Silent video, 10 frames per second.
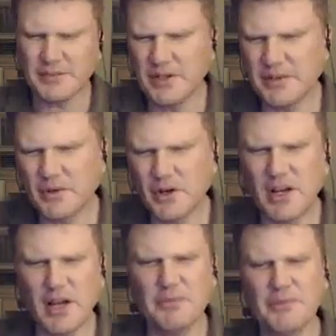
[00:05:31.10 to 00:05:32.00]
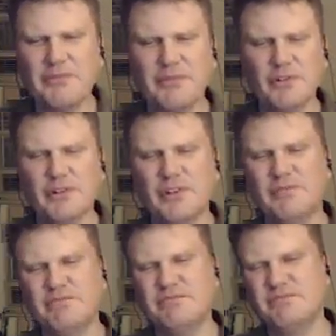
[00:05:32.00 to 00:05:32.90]
but it will not be fully
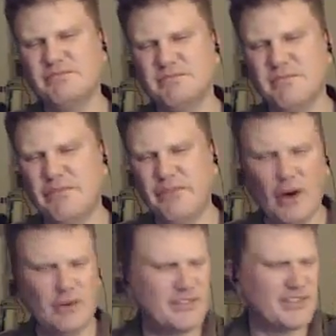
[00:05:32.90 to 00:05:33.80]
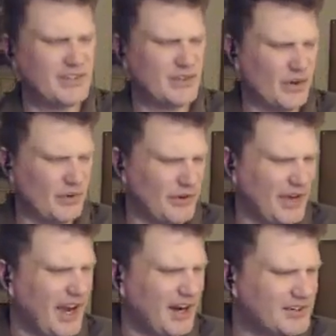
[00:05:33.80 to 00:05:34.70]
felt in your
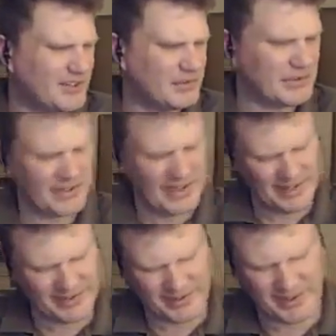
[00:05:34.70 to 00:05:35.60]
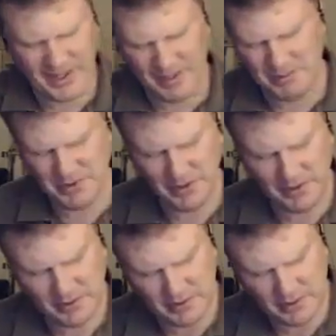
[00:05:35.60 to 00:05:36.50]
reality, but yes, it can be
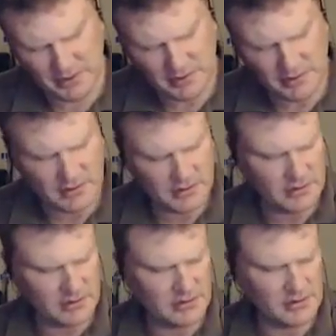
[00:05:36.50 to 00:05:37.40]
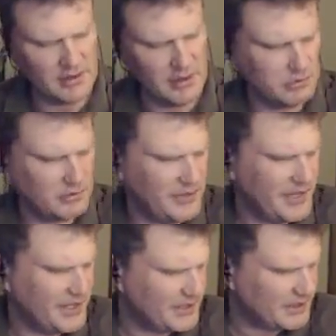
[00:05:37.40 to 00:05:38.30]

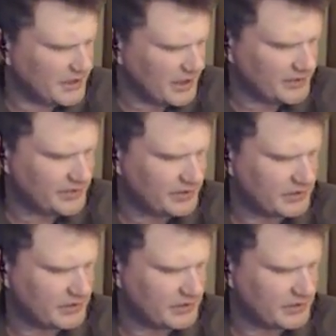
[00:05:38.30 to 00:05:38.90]
implemented, yes.